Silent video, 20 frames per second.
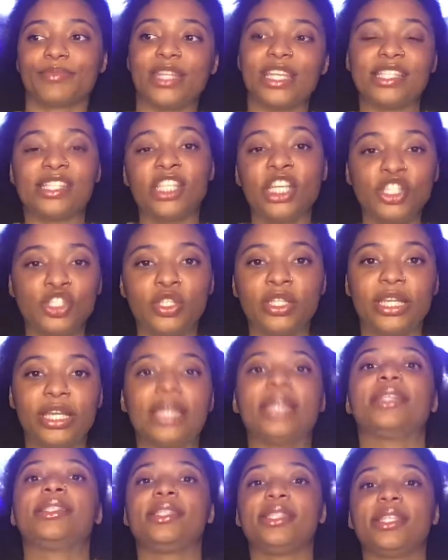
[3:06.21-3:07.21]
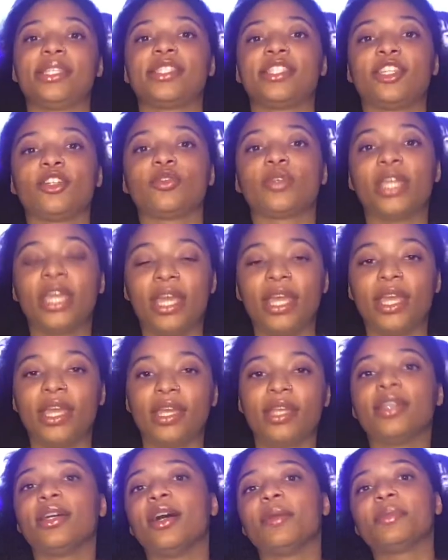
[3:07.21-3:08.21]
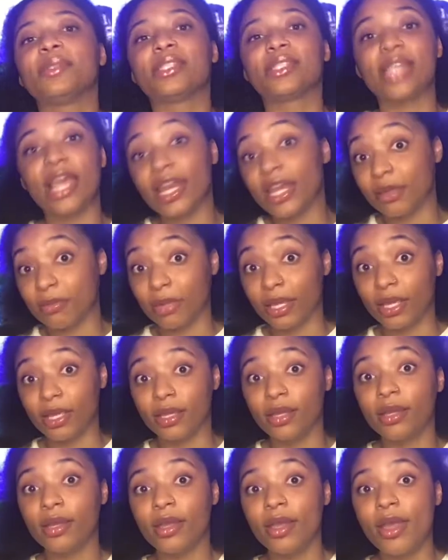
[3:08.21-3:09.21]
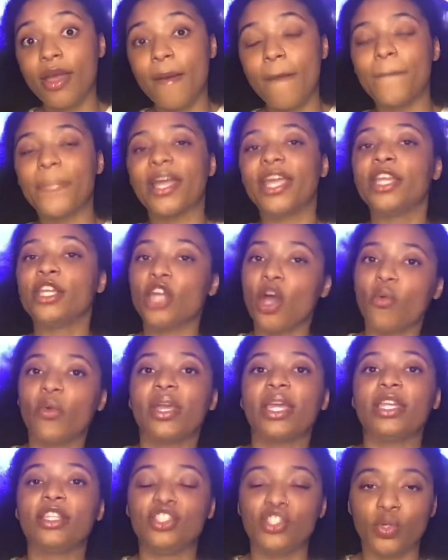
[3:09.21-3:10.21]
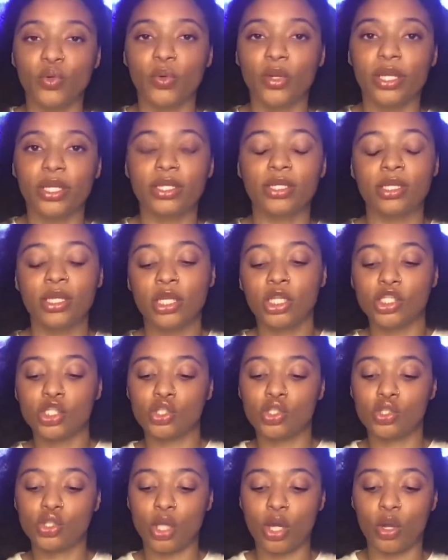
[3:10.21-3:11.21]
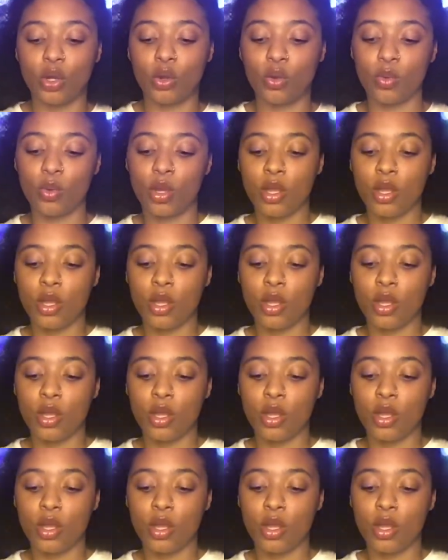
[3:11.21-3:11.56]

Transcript: essentially it's this little kid upsetting me, but he know what he doing. So